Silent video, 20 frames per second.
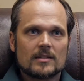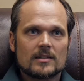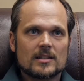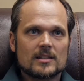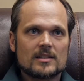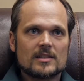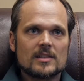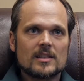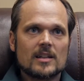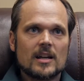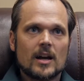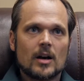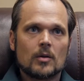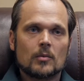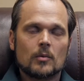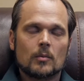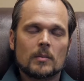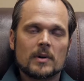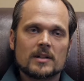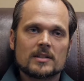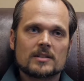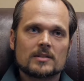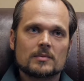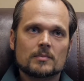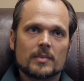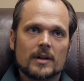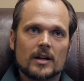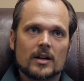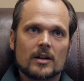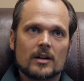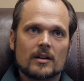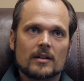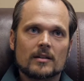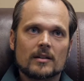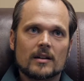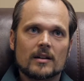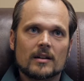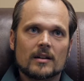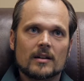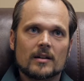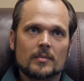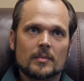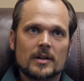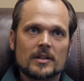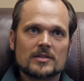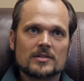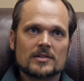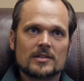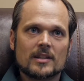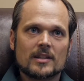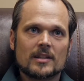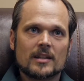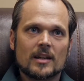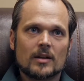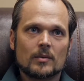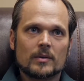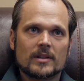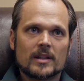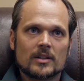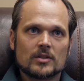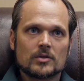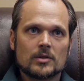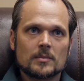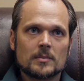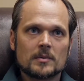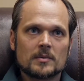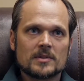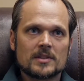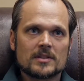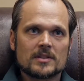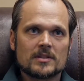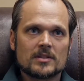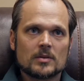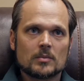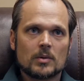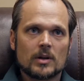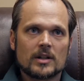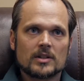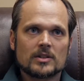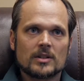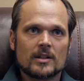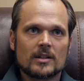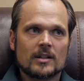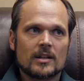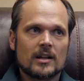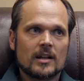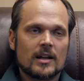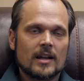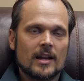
to see how much better patients can get with that treatment-resistant depression,